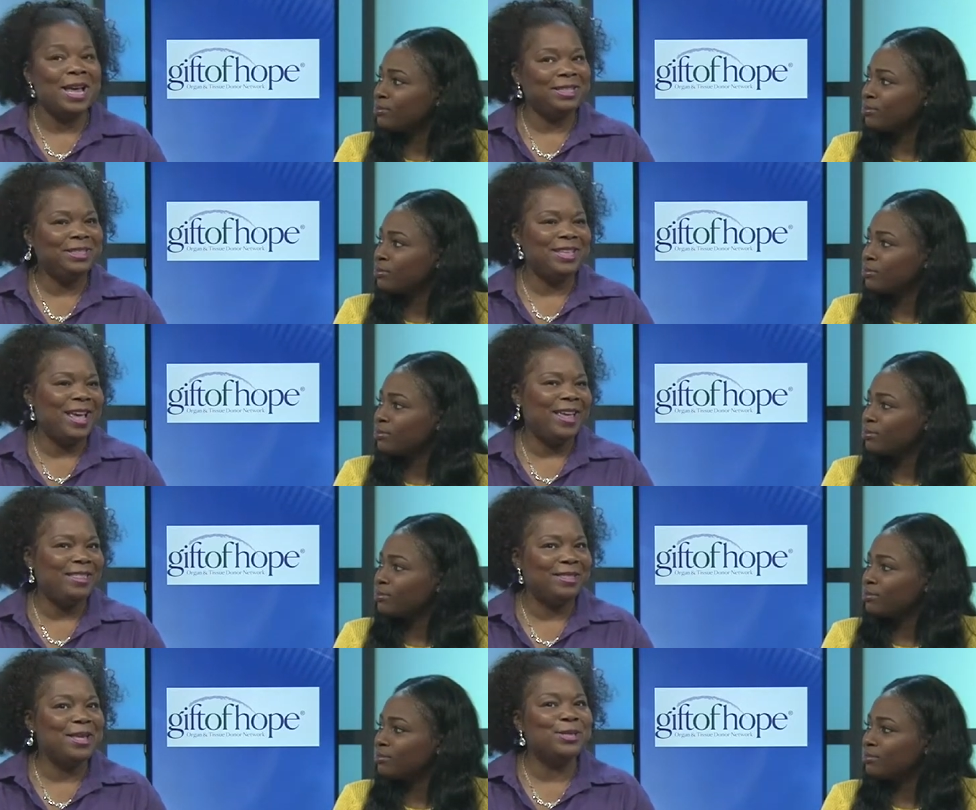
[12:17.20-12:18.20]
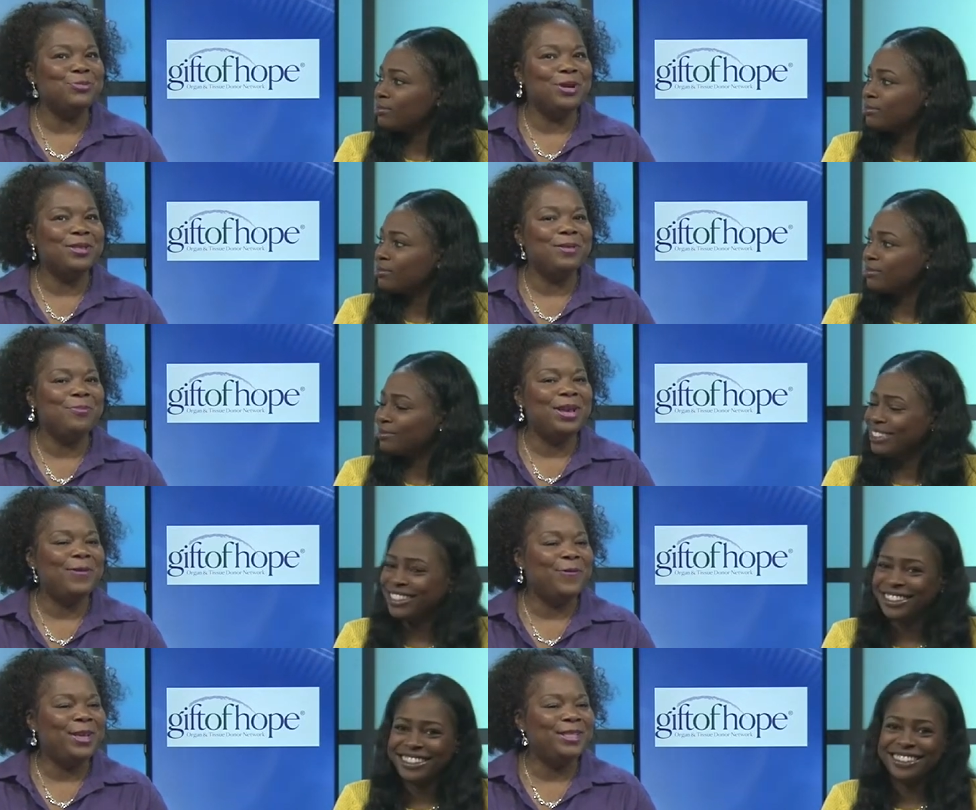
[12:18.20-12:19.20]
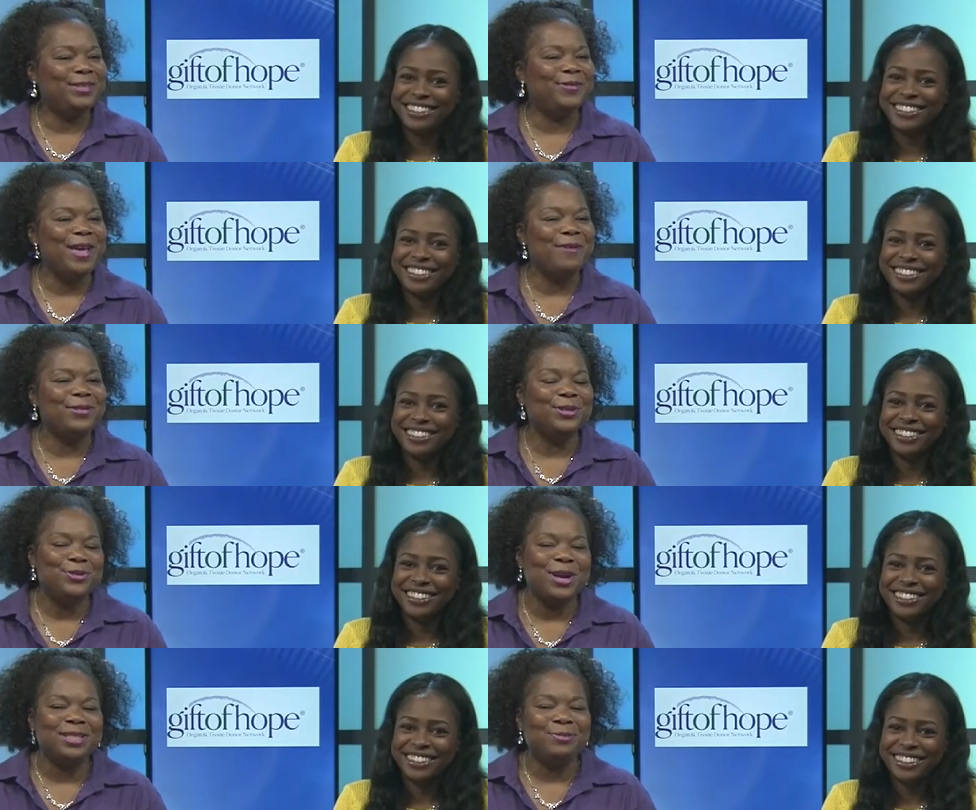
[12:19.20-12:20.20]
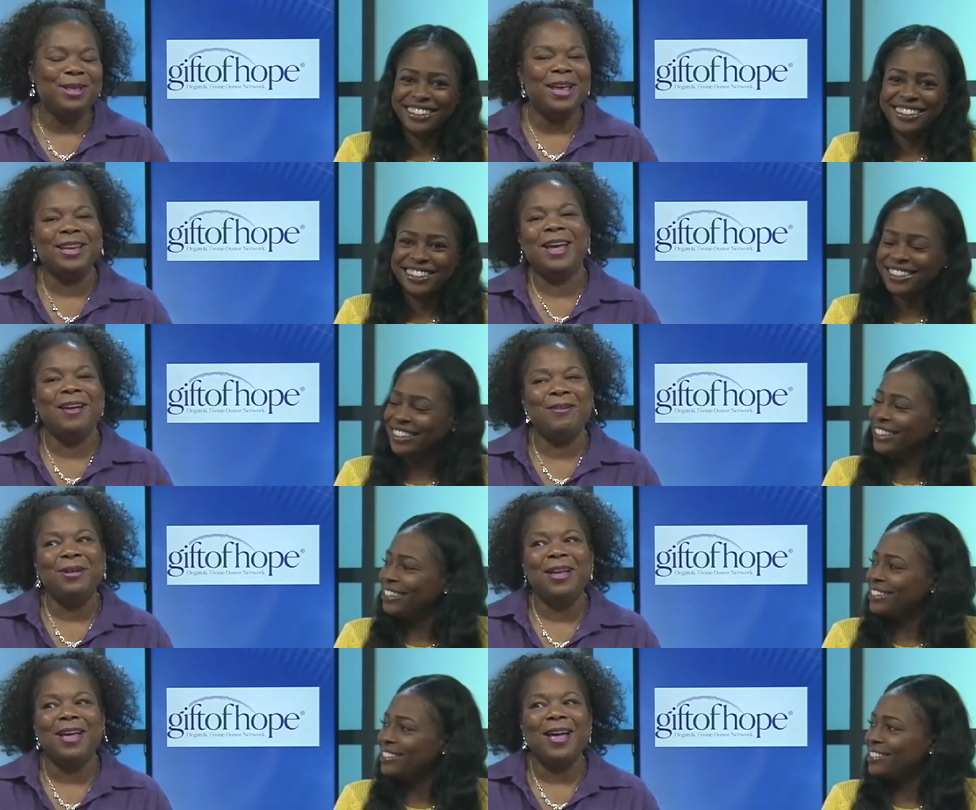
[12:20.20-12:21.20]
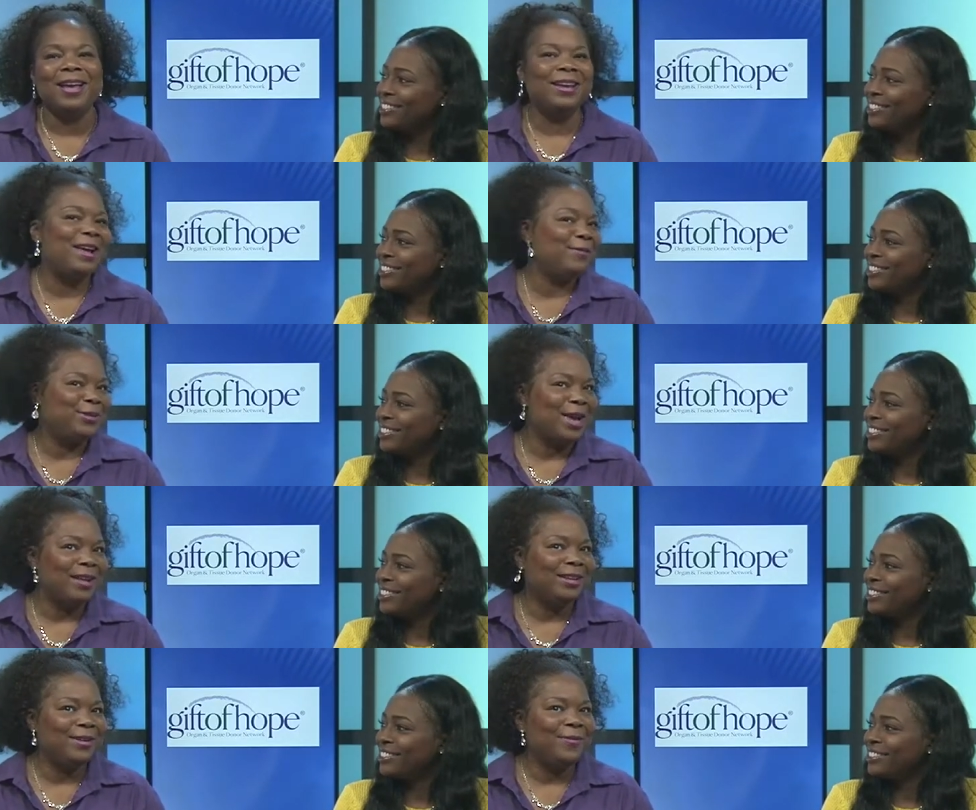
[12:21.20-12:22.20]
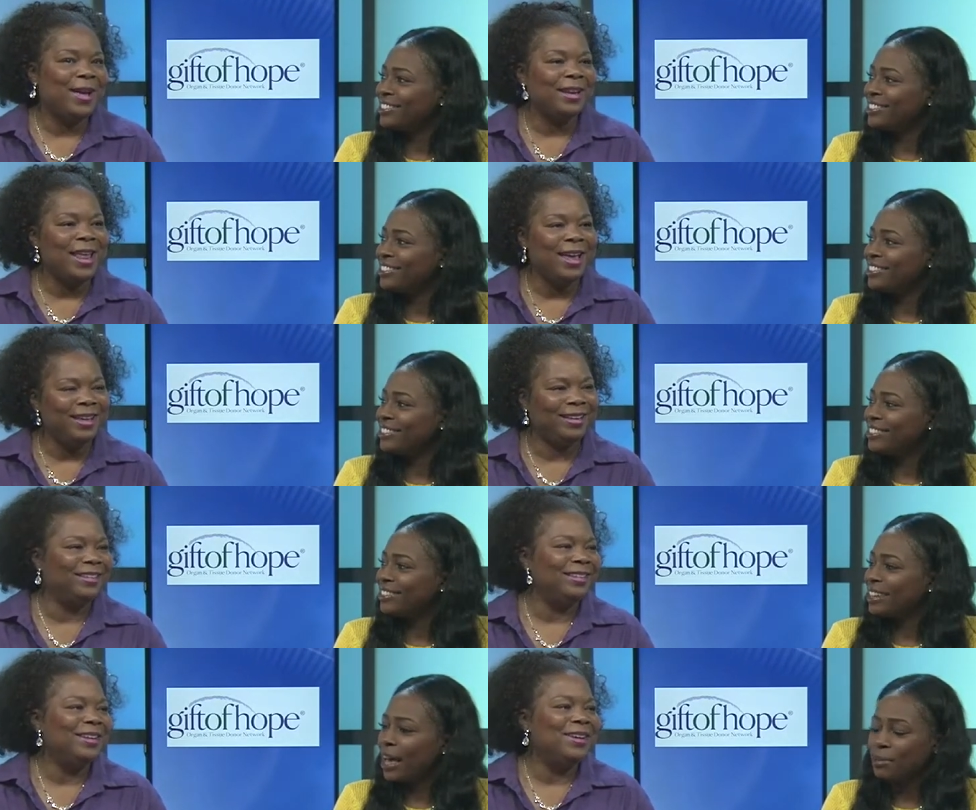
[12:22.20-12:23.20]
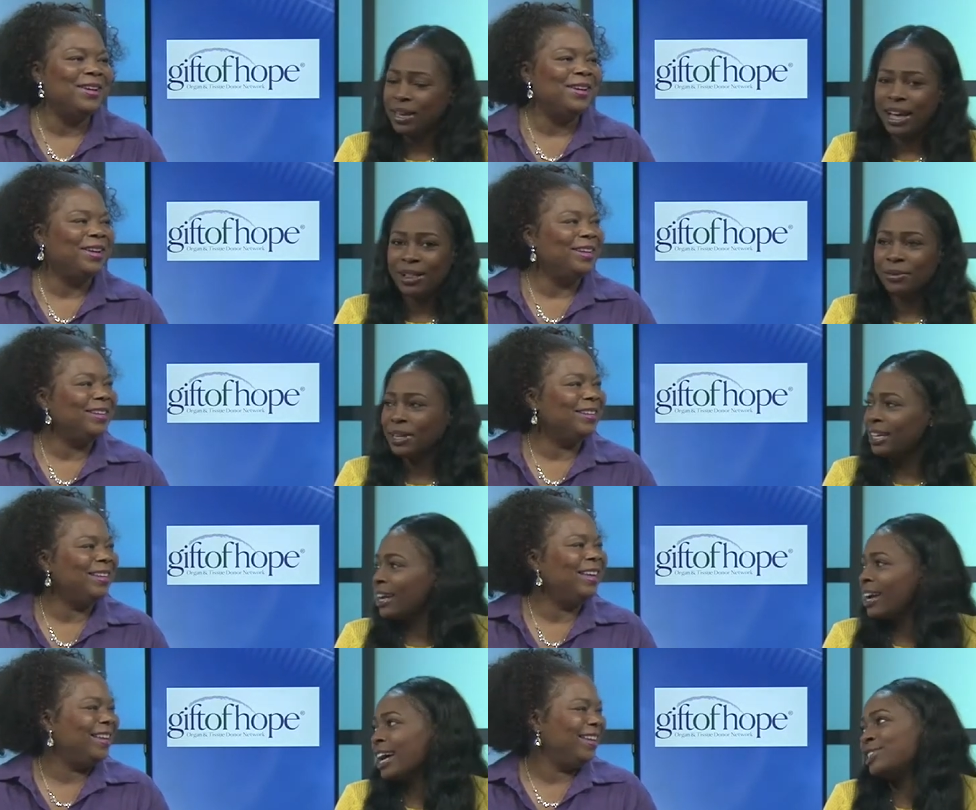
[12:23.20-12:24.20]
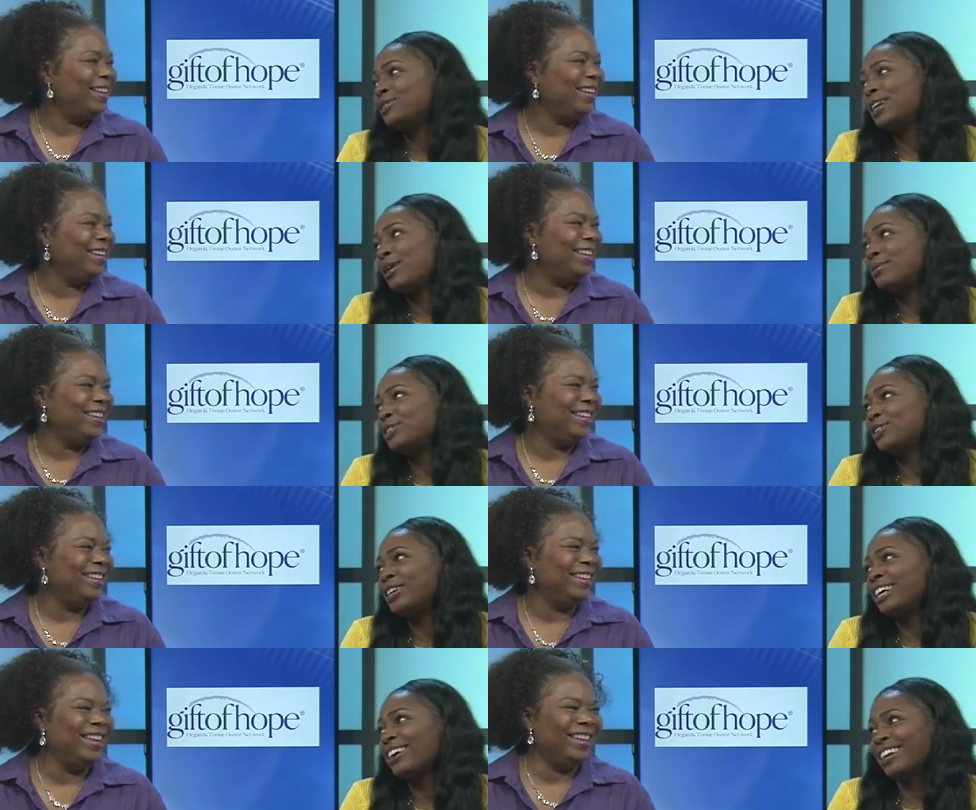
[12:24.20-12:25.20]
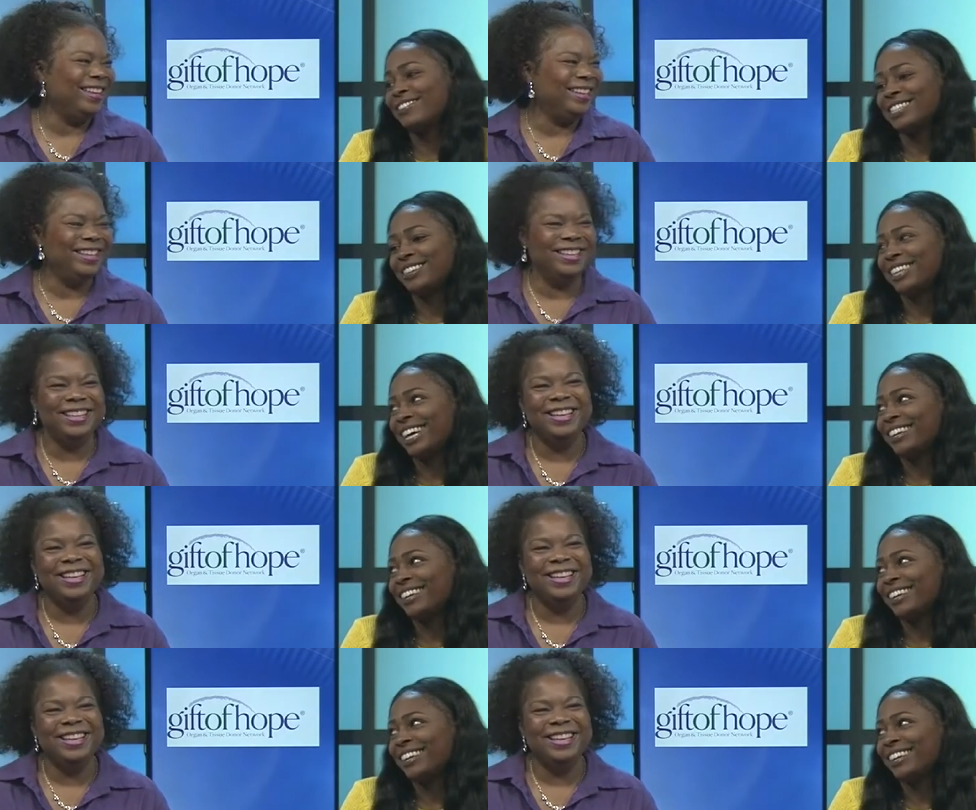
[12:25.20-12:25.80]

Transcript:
Speaker 1: to say that that's one of the benefits of having a transplant now. I can have chocolate if I would like.
Speaker 2: Happy Halloween. I got you an almond joy. I'll give it to you later.